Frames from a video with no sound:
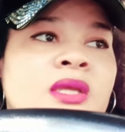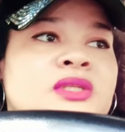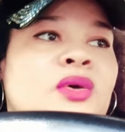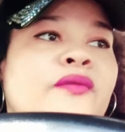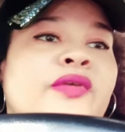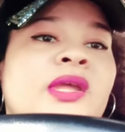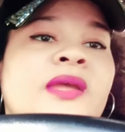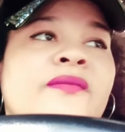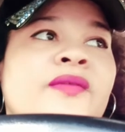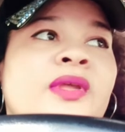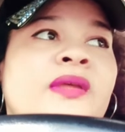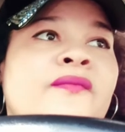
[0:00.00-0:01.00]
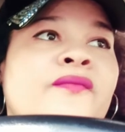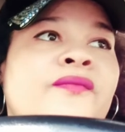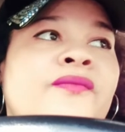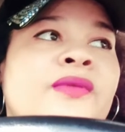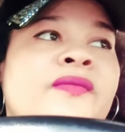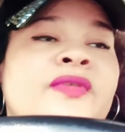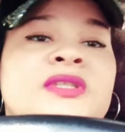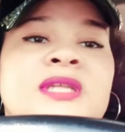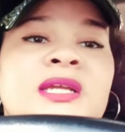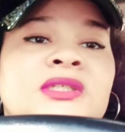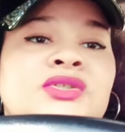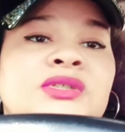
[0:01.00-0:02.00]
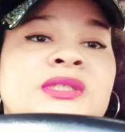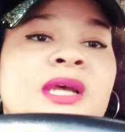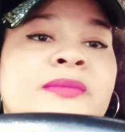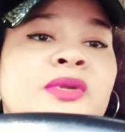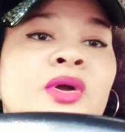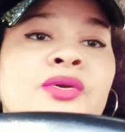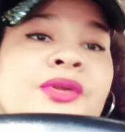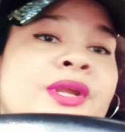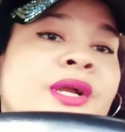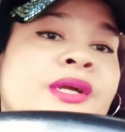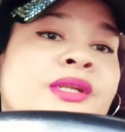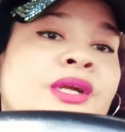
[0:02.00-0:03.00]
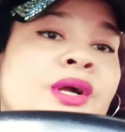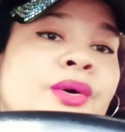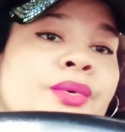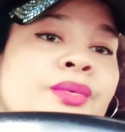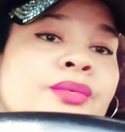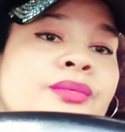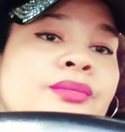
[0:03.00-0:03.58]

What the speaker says: So if it's not your time to go, you're not gonna go,